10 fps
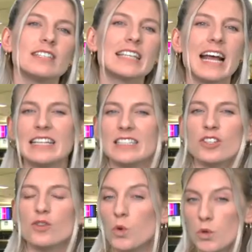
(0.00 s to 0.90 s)

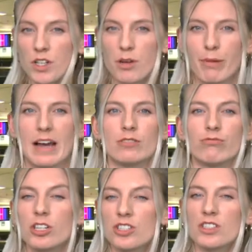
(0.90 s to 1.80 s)
Tallinn has also
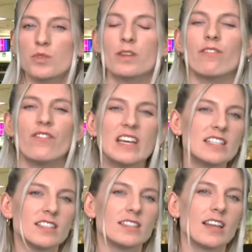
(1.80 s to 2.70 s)
banned Russians with
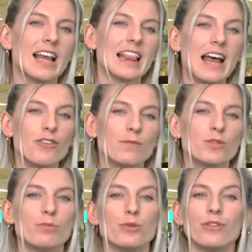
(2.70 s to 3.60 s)
visas that allow
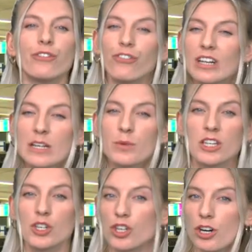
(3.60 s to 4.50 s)
them to move freely
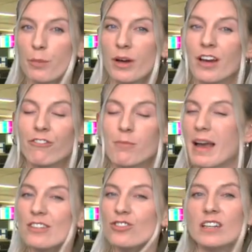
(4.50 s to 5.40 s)
within Europe
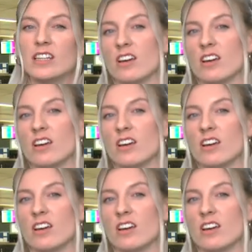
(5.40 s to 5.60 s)
from entering the